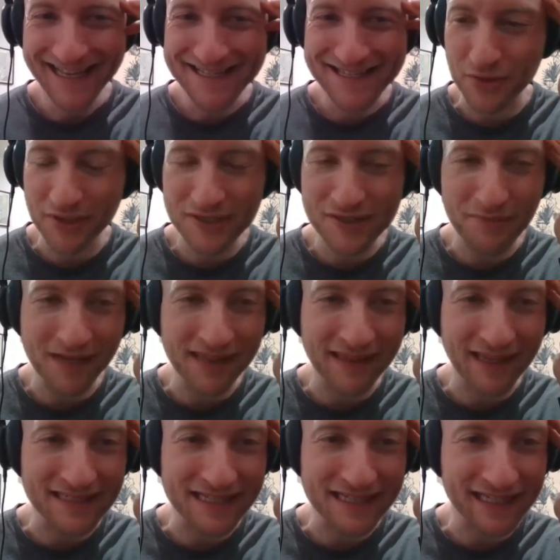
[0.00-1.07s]
There's only so many
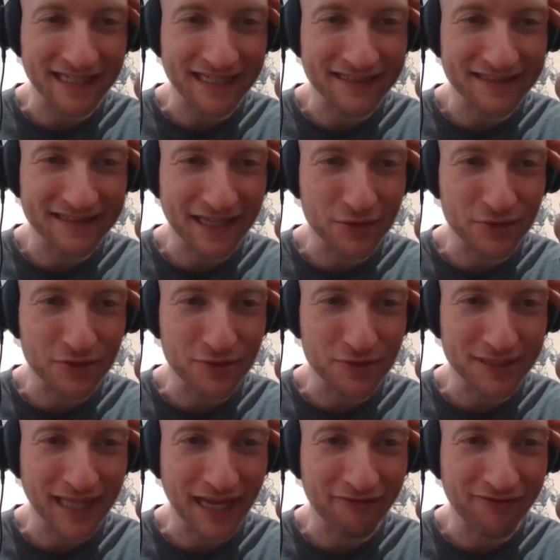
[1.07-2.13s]
things I think that you
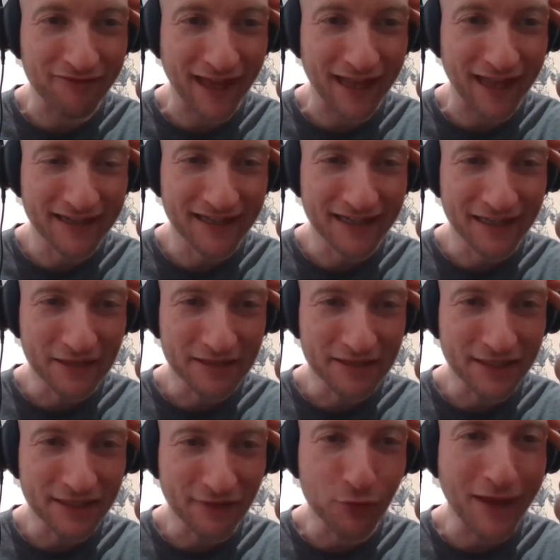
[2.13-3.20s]
do in life that
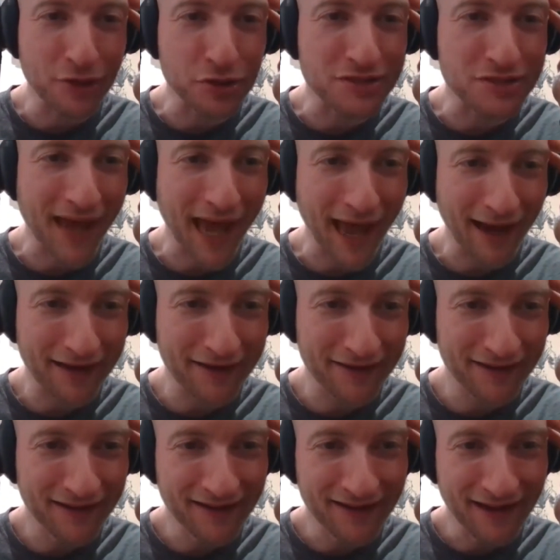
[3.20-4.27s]
give you energy back.